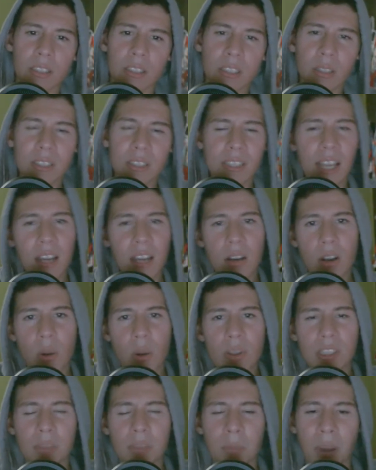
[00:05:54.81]
So it's, I don't
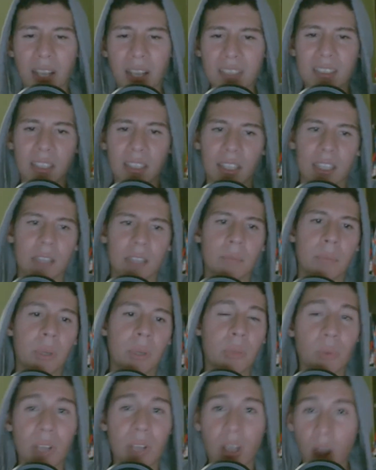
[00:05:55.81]
know, it's puzzling.
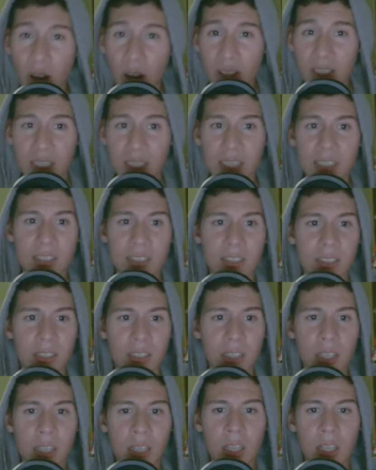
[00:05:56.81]
But regardless,